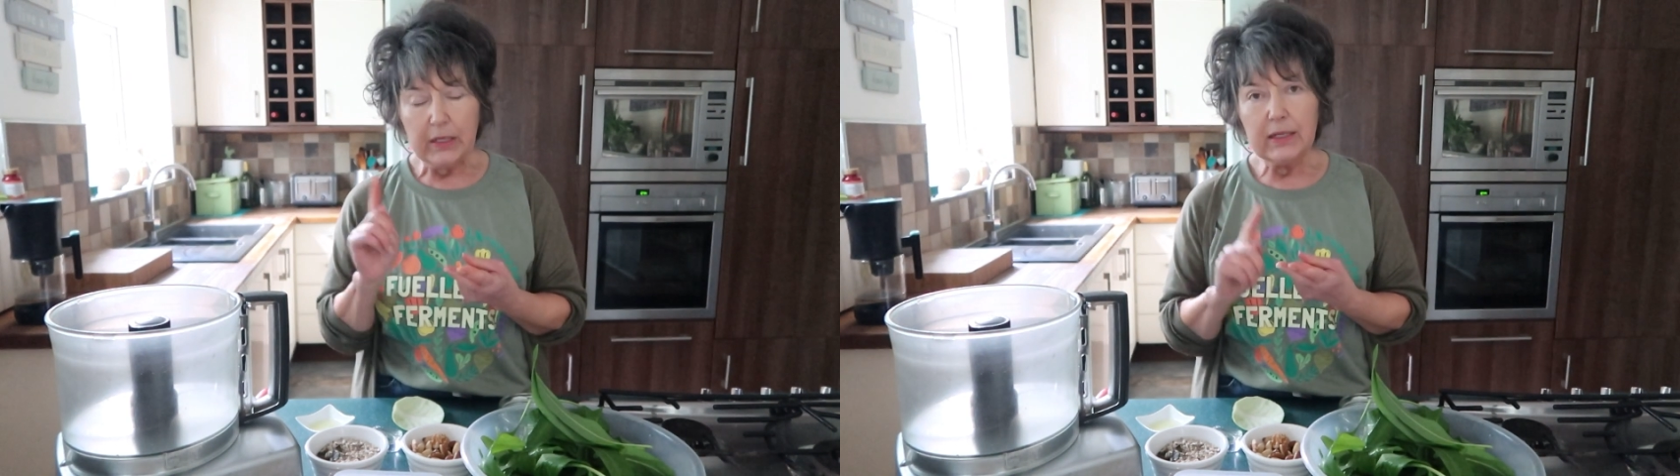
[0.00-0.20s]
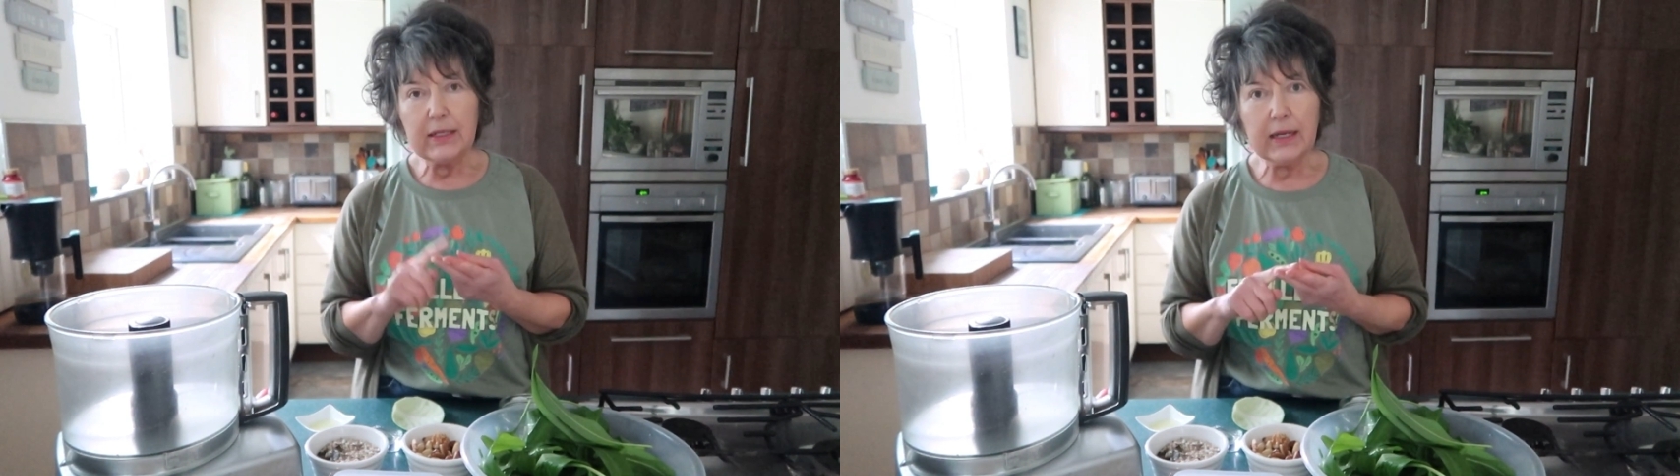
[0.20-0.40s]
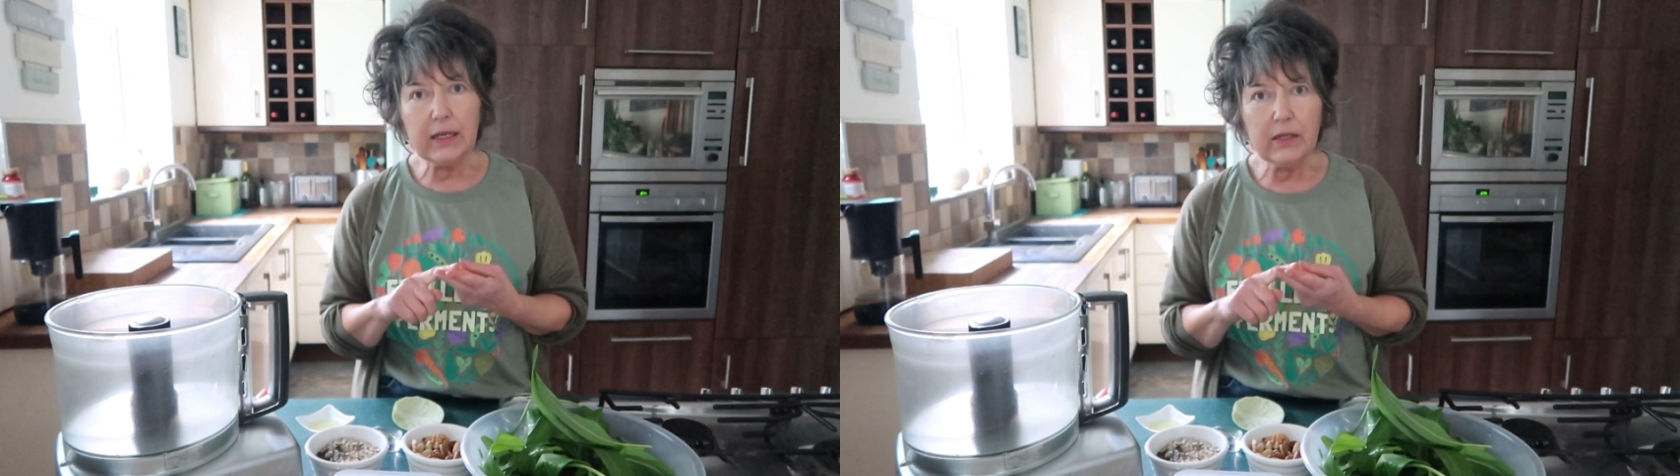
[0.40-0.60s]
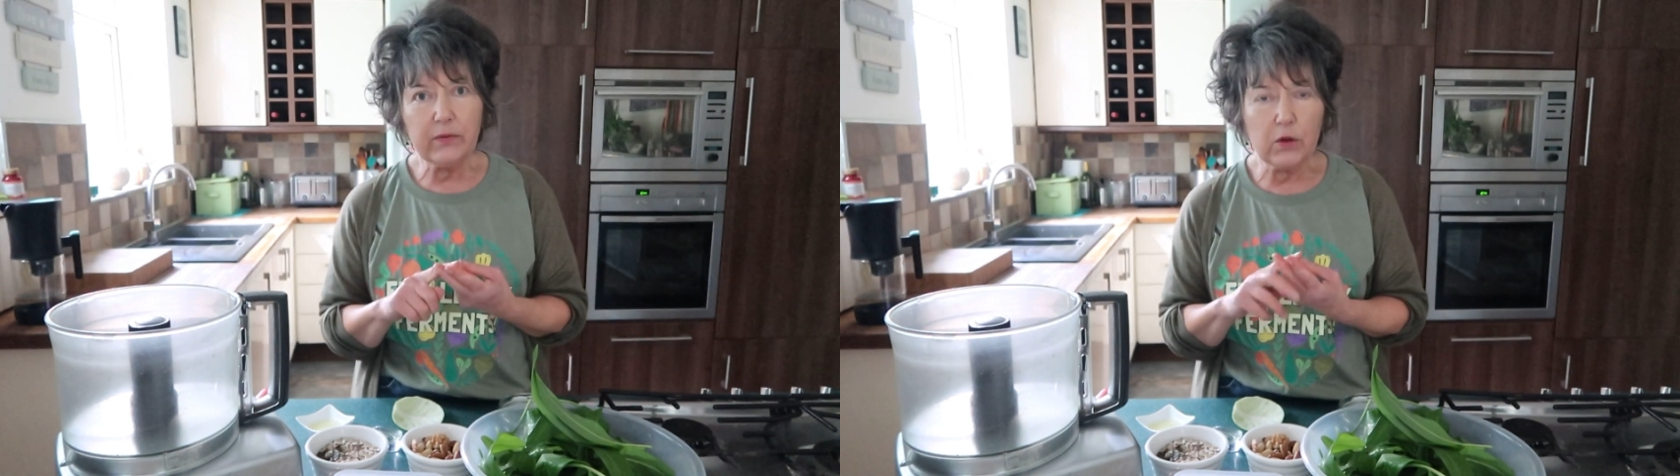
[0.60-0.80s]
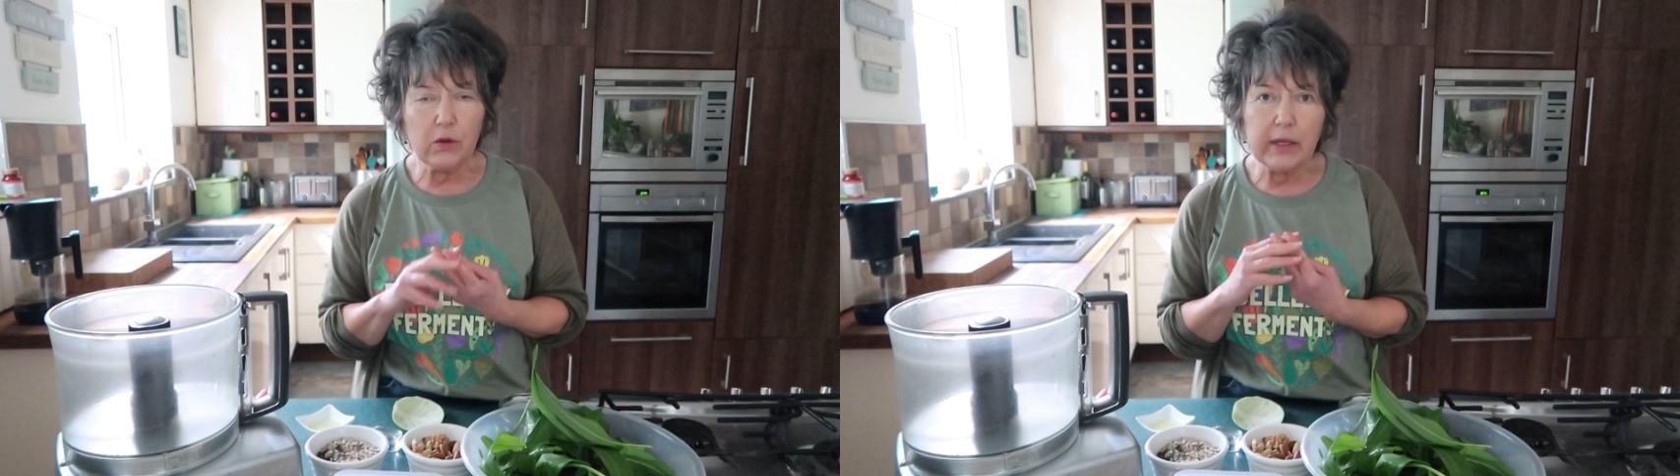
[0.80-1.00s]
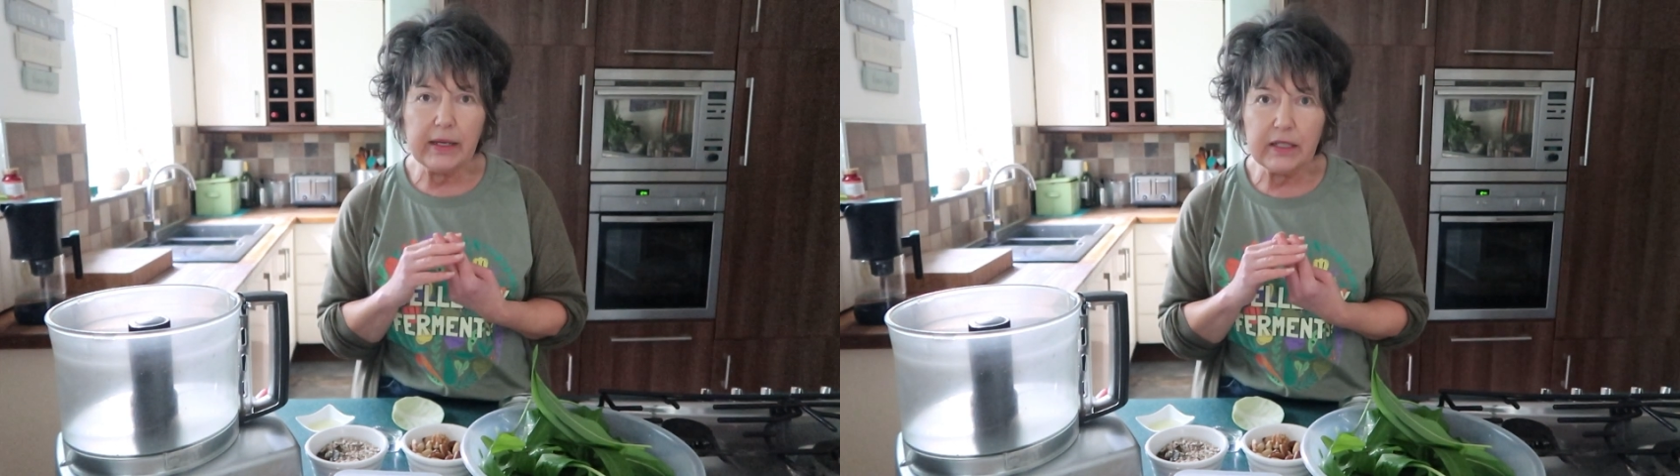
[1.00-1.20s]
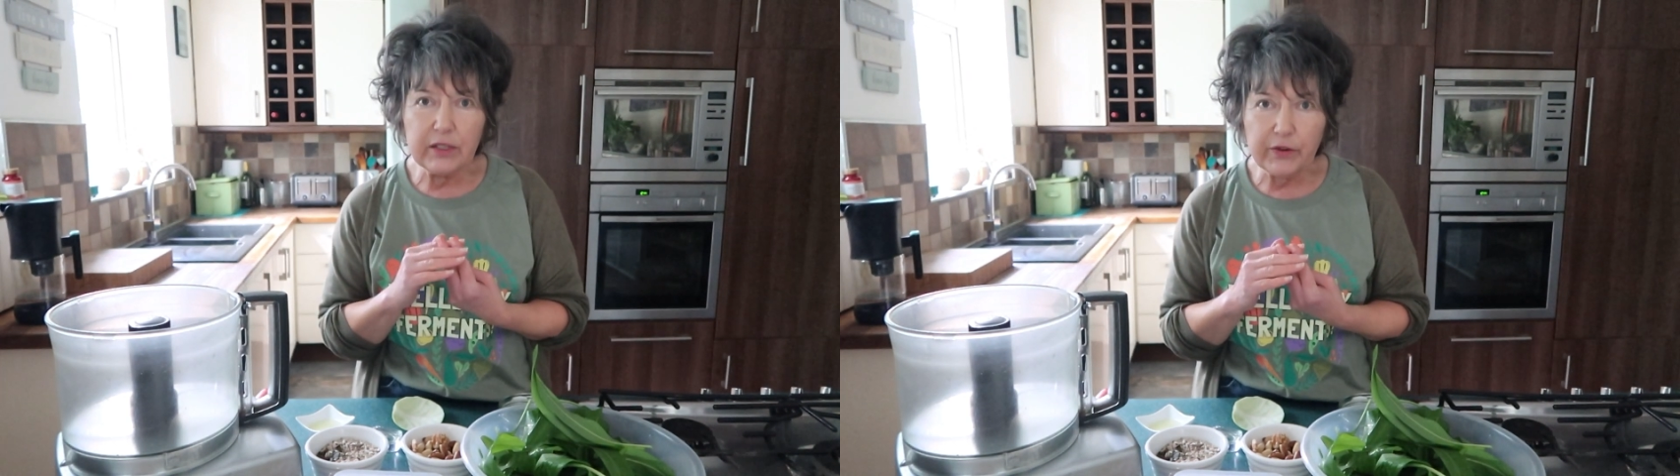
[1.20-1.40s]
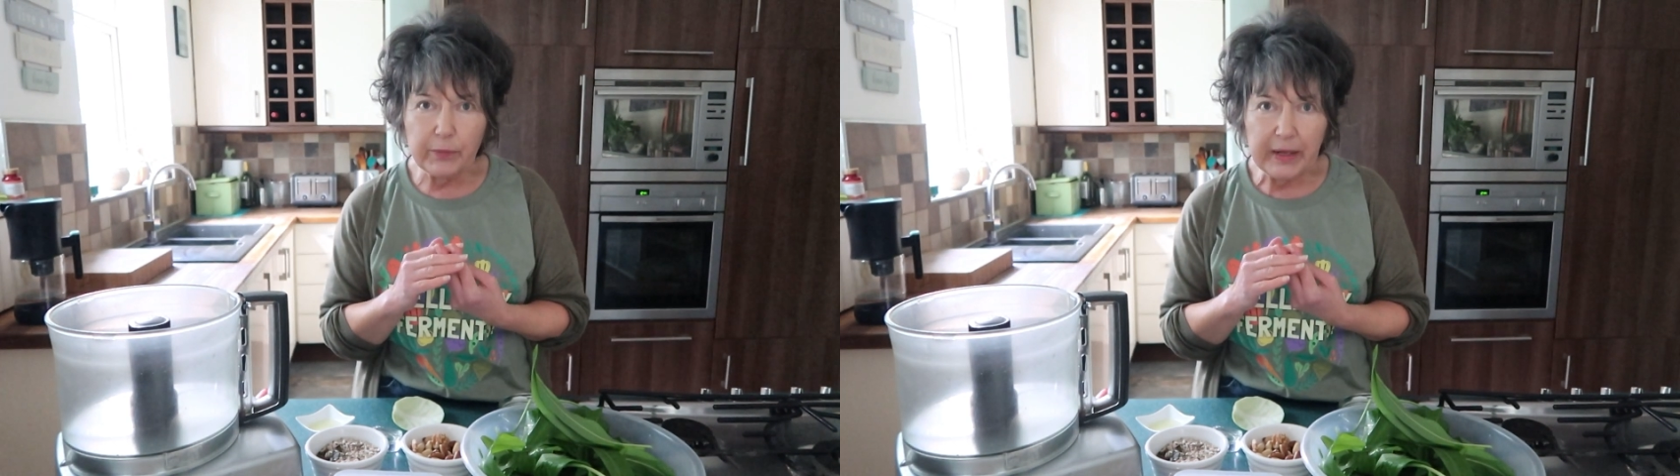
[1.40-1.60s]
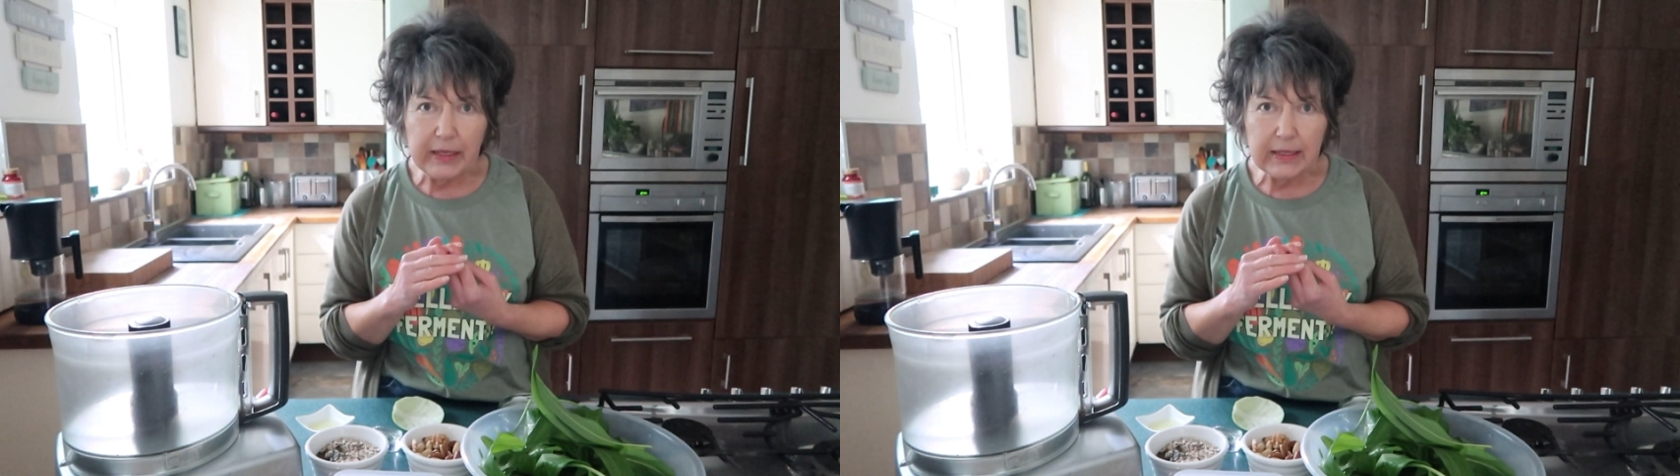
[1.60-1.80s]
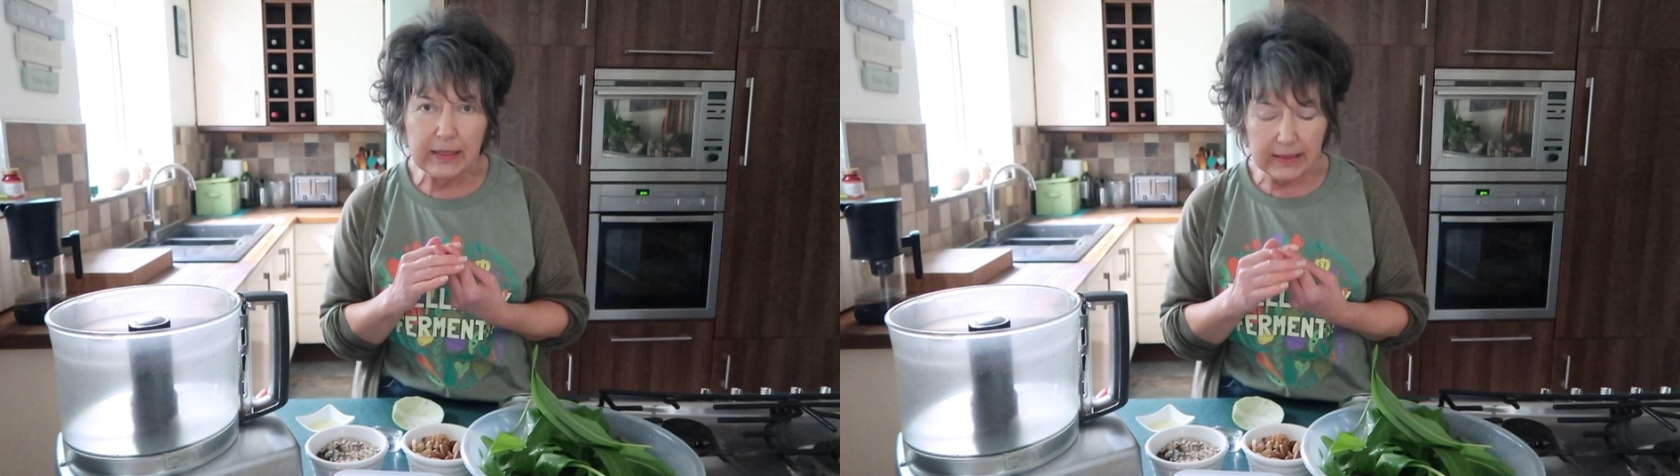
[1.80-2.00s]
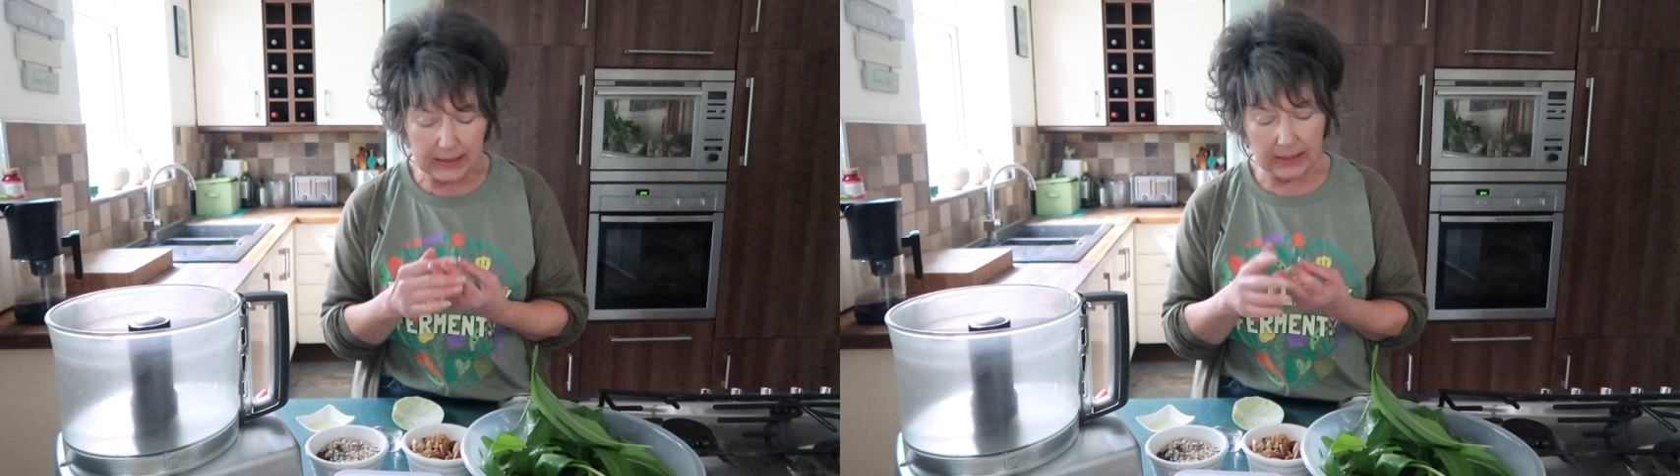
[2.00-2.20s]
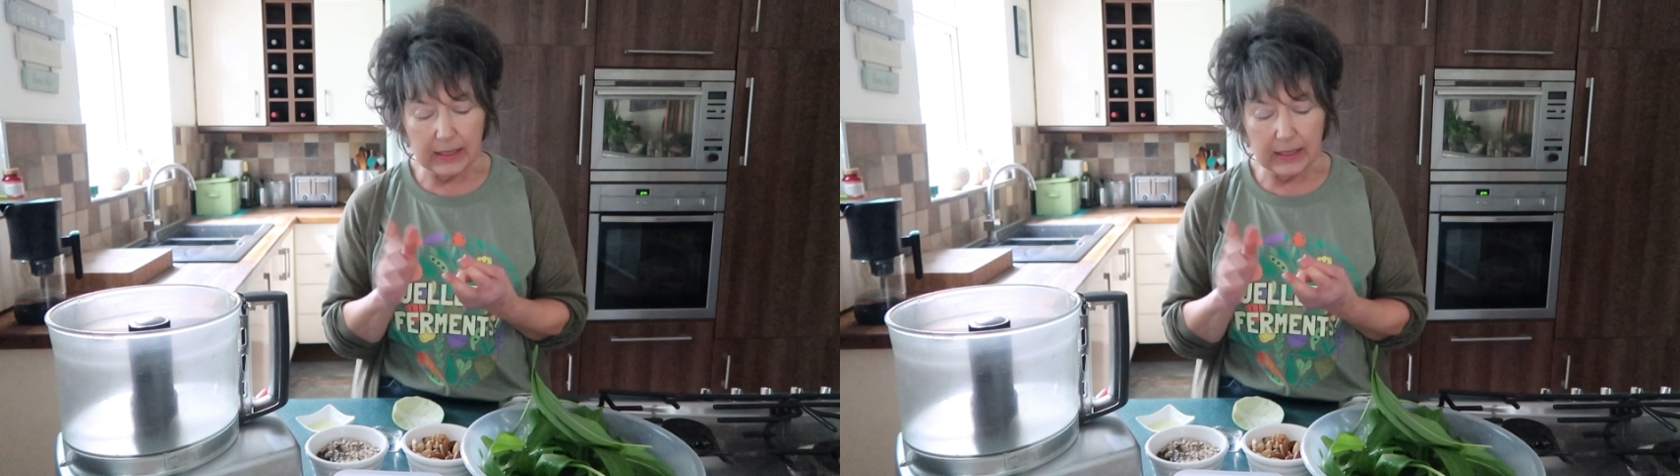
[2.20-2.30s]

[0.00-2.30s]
Second of all, it is fermented,